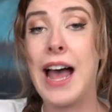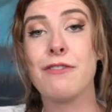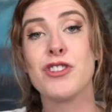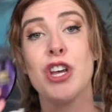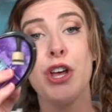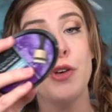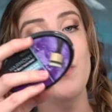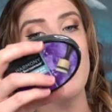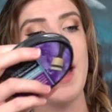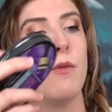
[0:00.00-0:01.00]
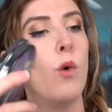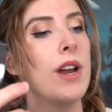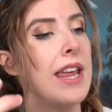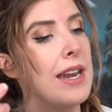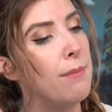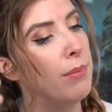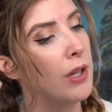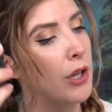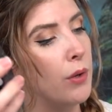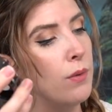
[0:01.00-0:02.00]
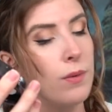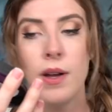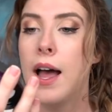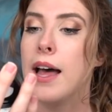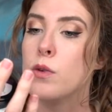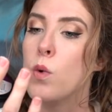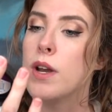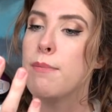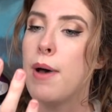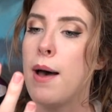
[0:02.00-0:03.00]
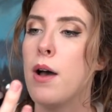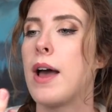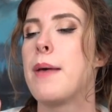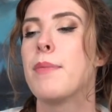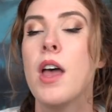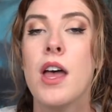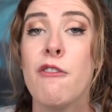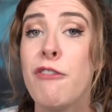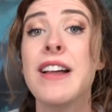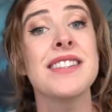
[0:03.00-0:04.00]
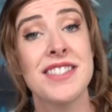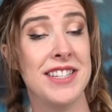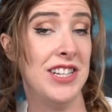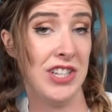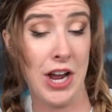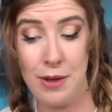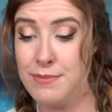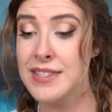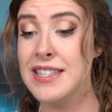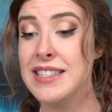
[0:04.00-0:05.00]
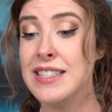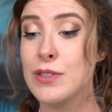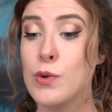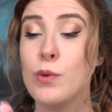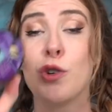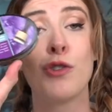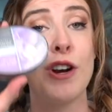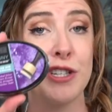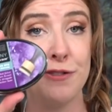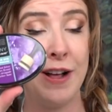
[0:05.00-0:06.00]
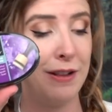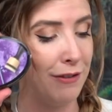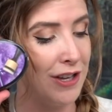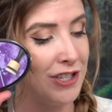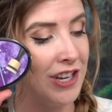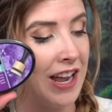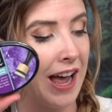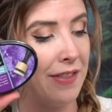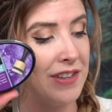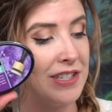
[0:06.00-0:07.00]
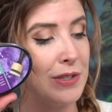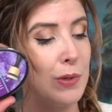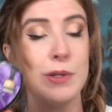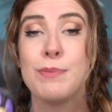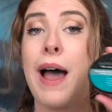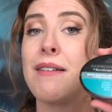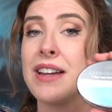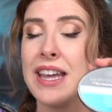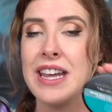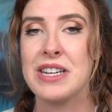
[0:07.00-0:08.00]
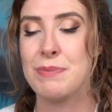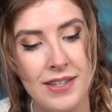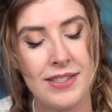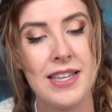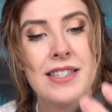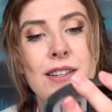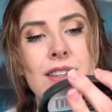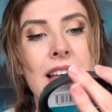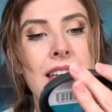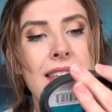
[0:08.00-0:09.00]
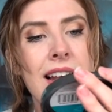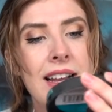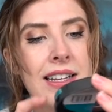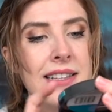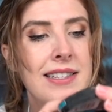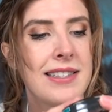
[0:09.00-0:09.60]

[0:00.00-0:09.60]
have two. We have one in blue and one in purple. Okay. Fancy terms, this is called crushed velvet and this is called parakeet. So these look like, are they like little